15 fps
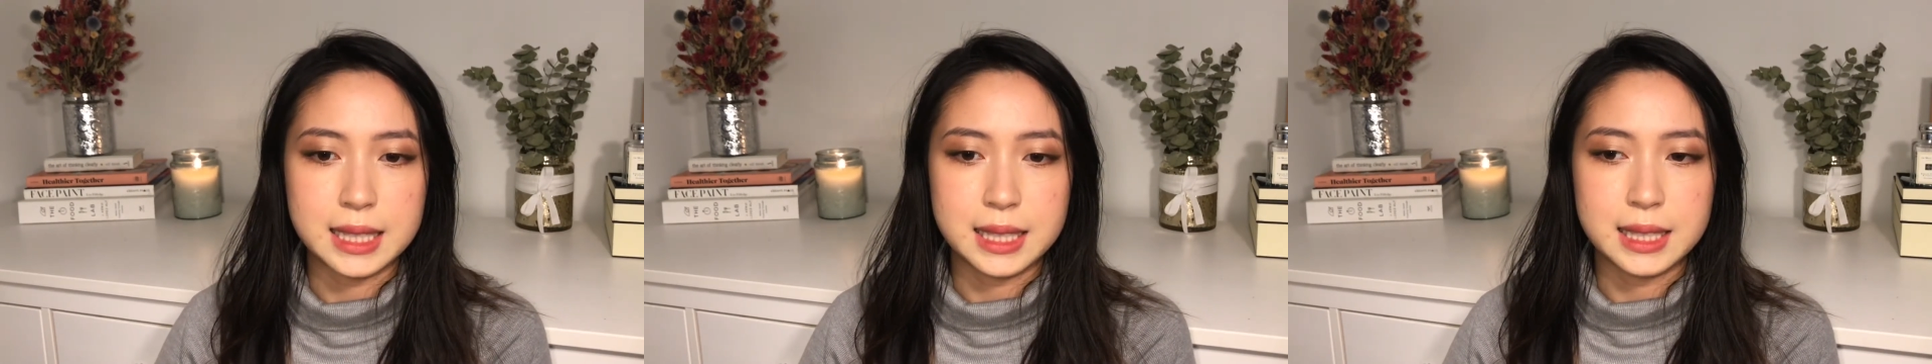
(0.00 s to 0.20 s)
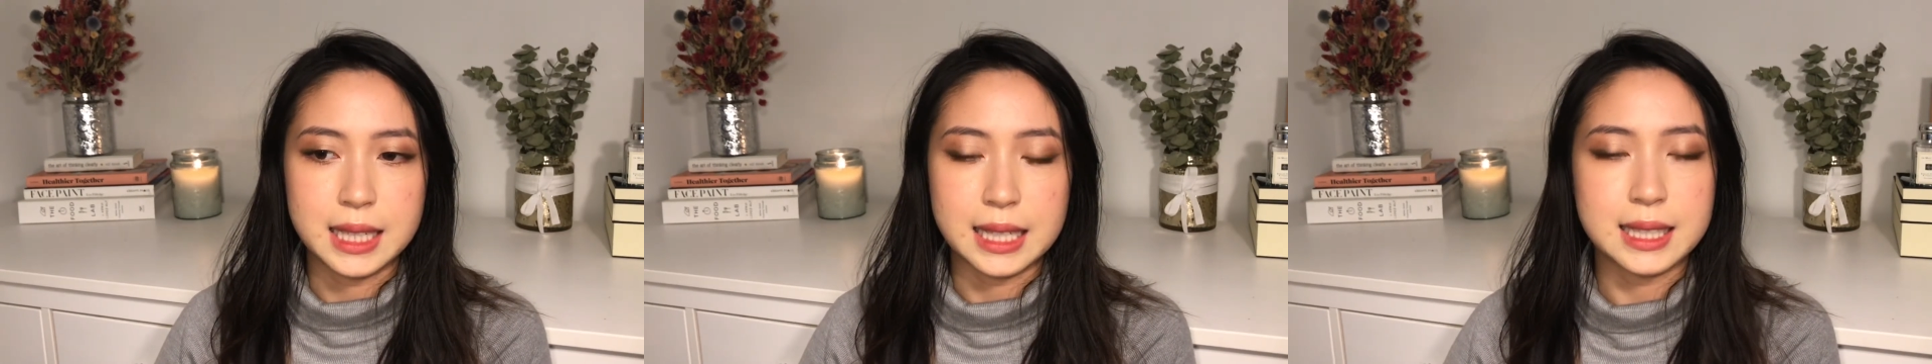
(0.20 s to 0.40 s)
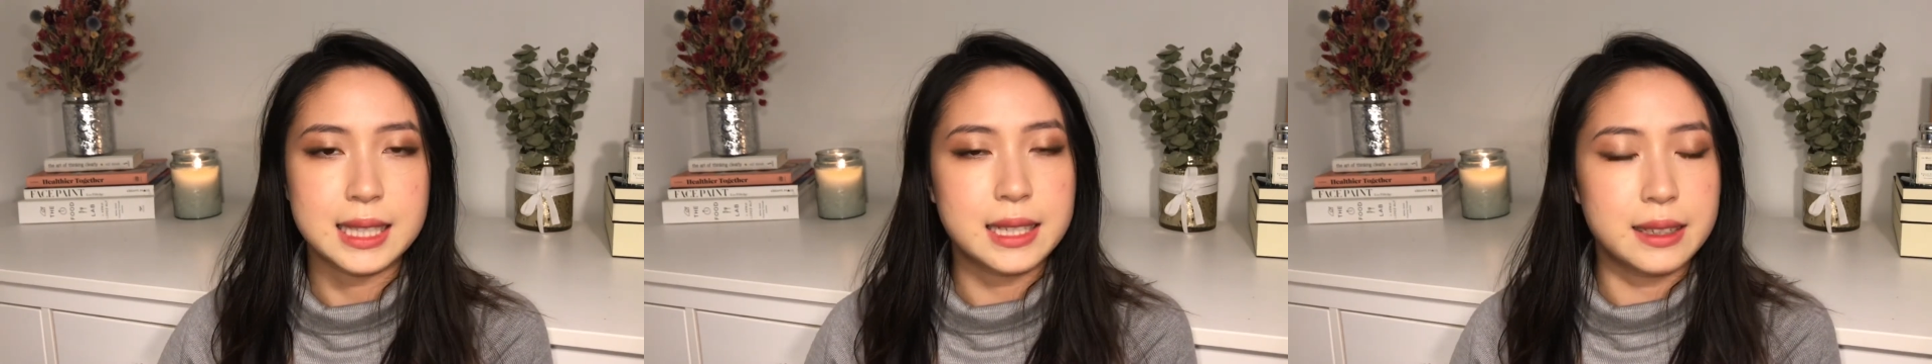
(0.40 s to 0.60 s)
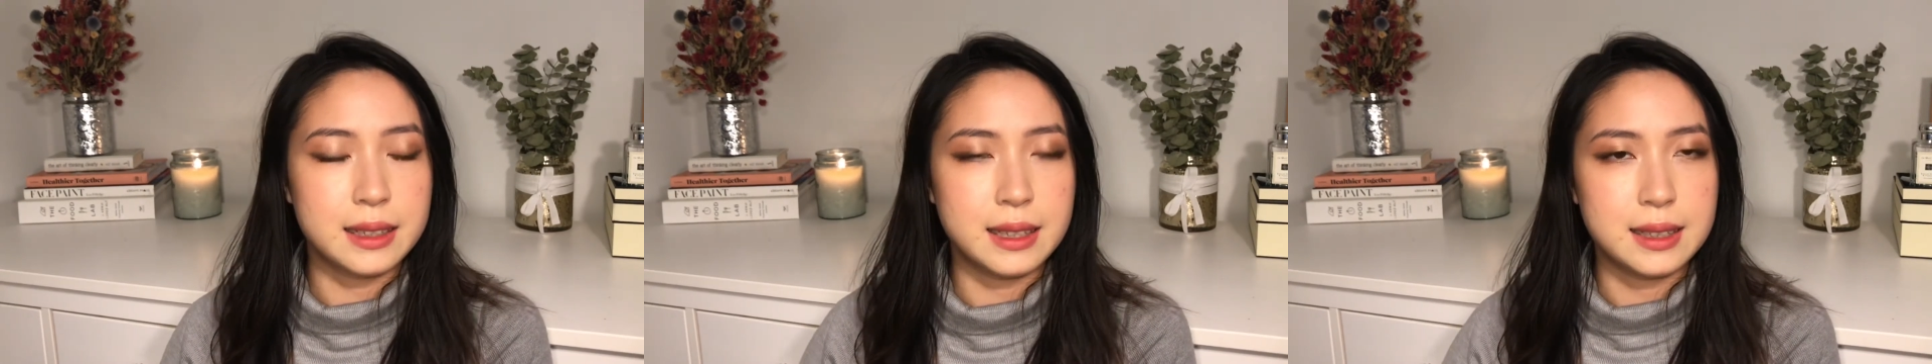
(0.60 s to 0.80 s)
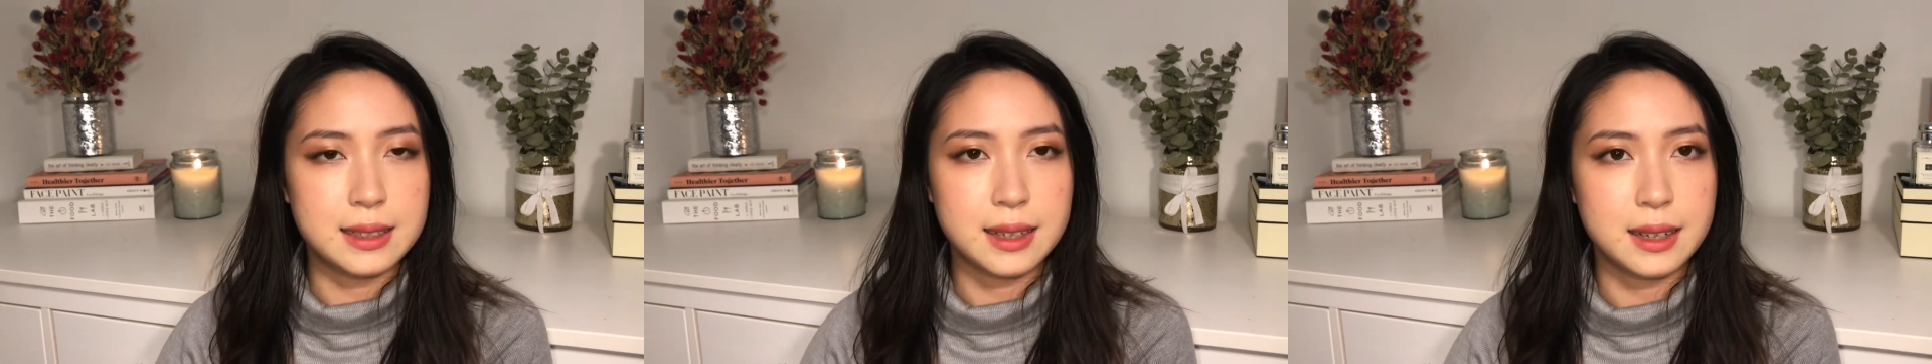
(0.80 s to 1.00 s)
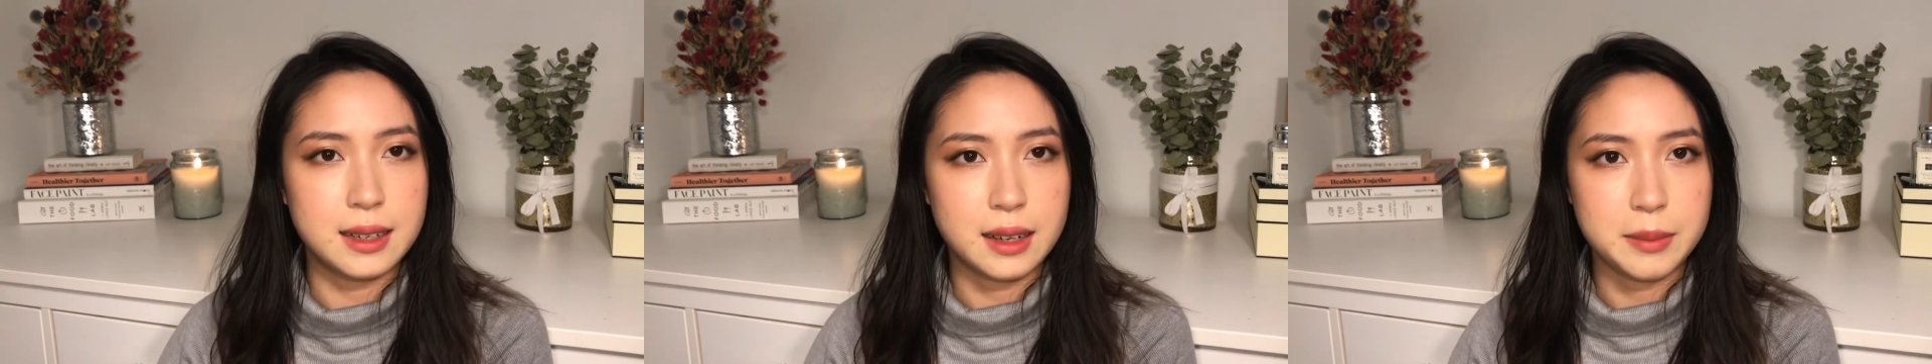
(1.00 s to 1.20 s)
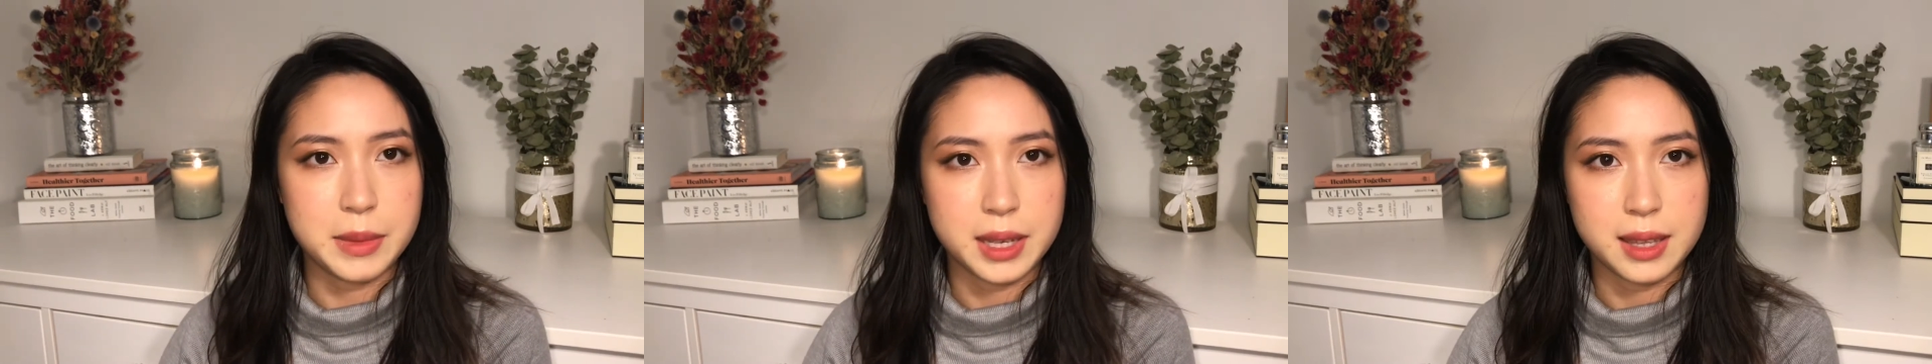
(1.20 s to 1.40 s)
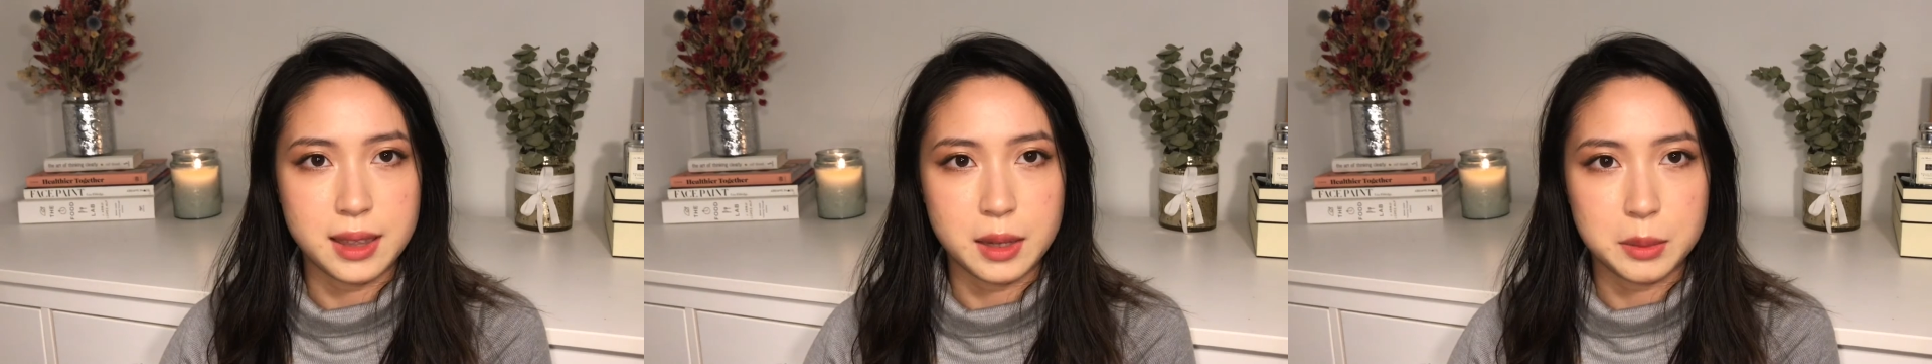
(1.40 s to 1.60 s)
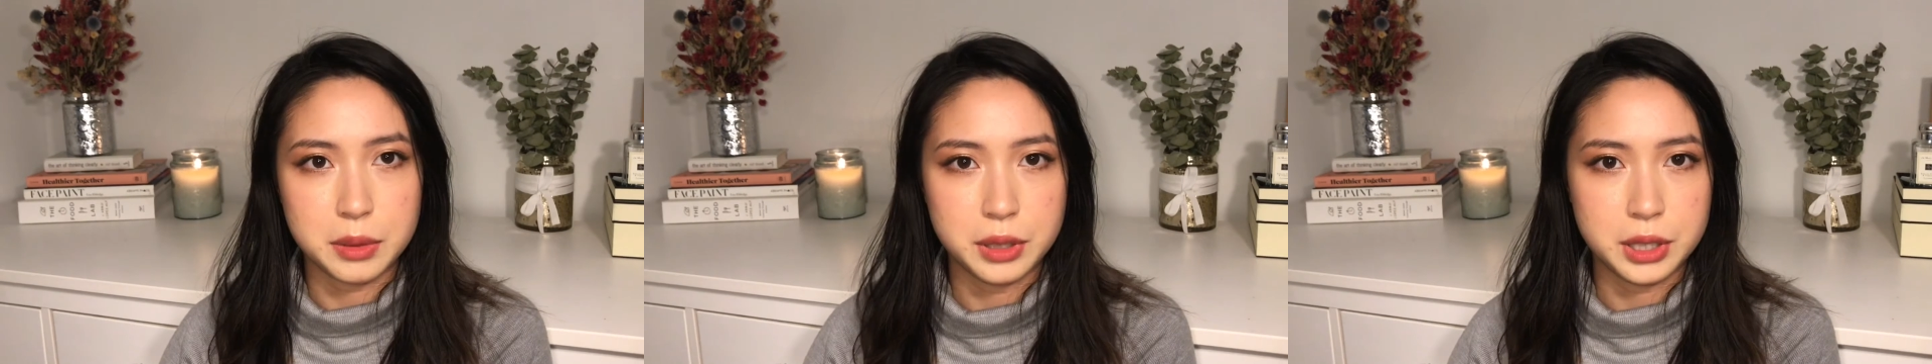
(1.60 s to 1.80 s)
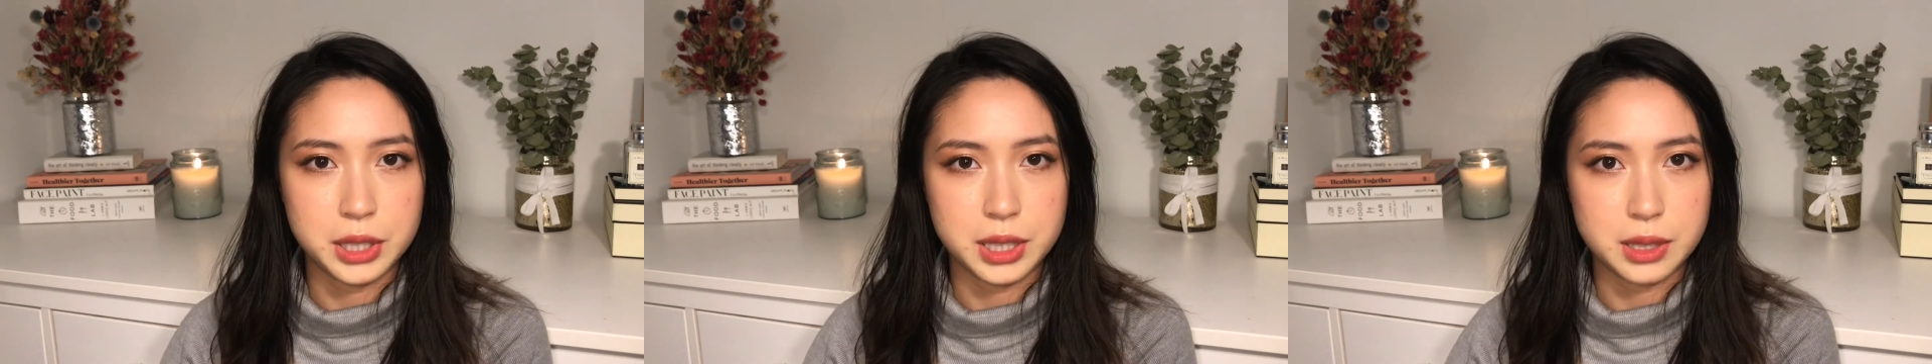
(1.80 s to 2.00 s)
necessarily intend on making that
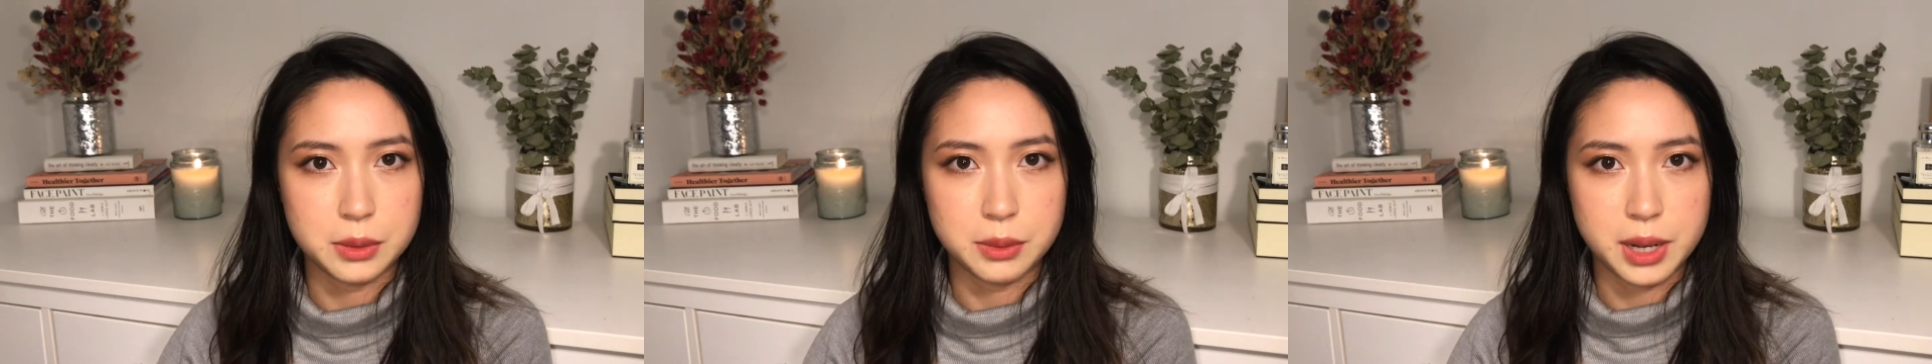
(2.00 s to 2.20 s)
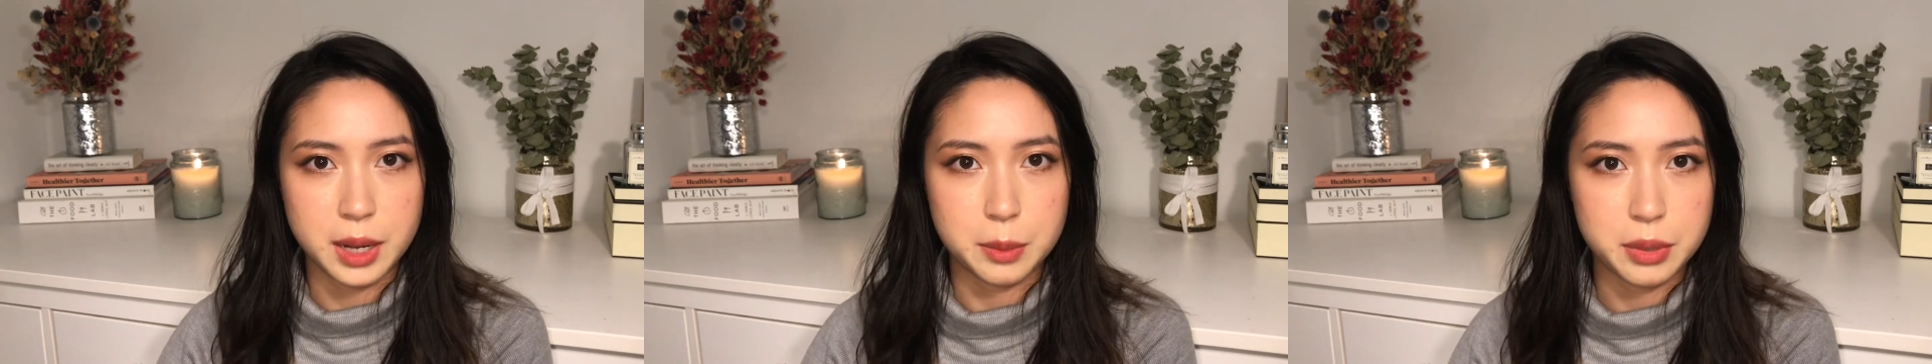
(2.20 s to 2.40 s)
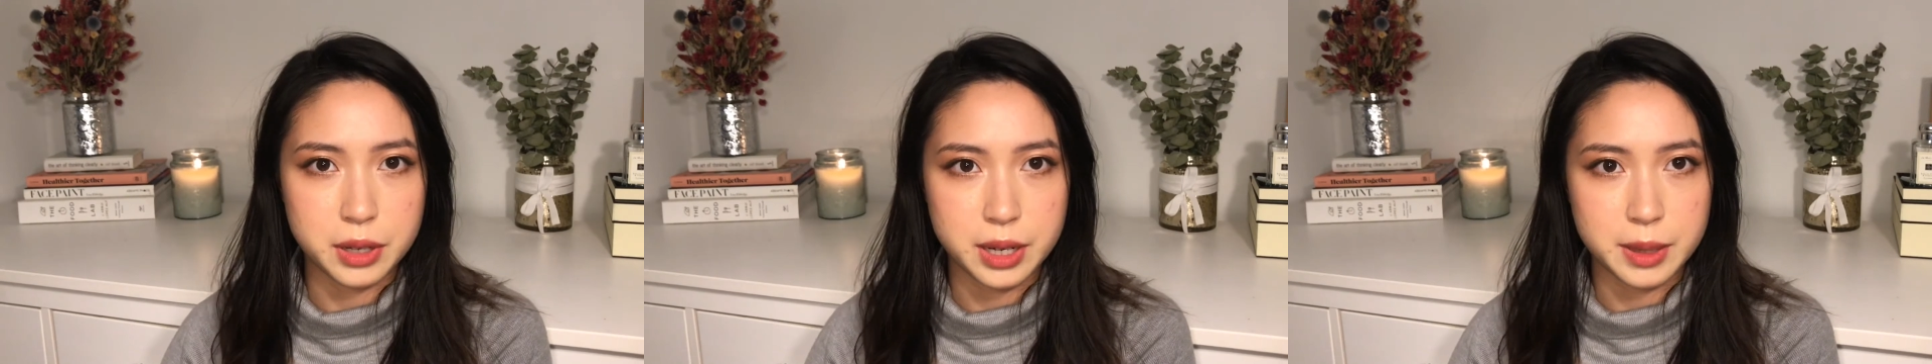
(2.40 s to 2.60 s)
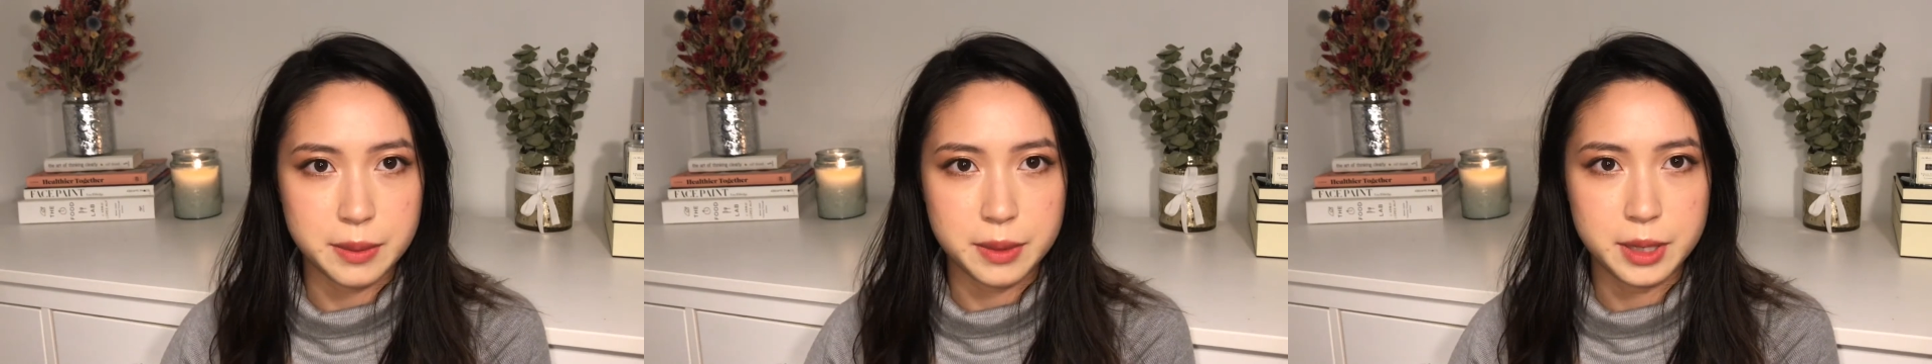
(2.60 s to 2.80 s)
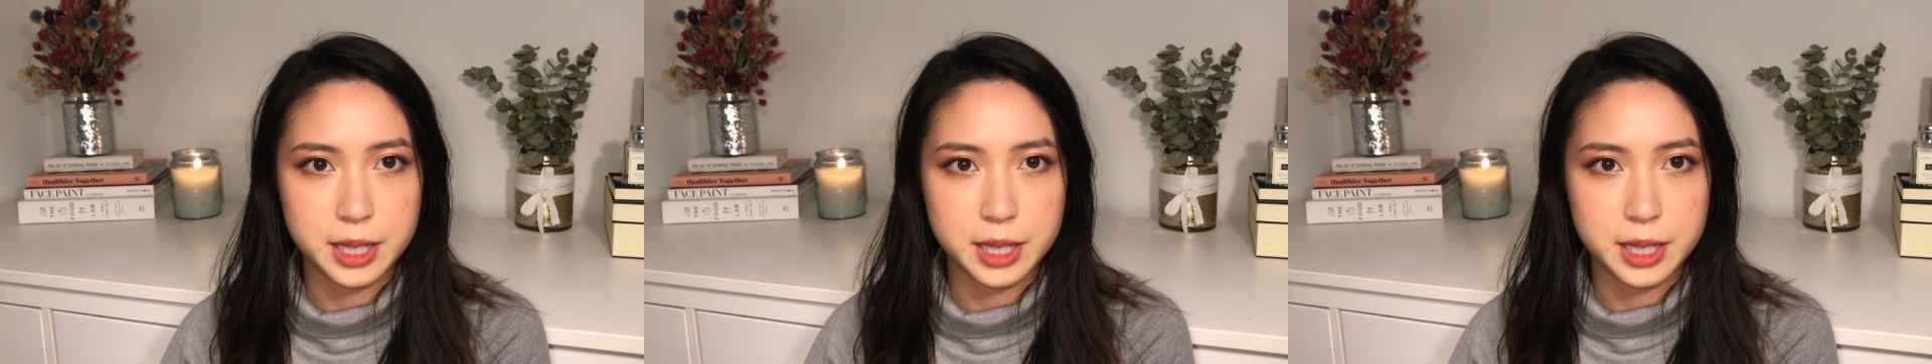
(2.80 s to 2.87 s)
purchase when I put it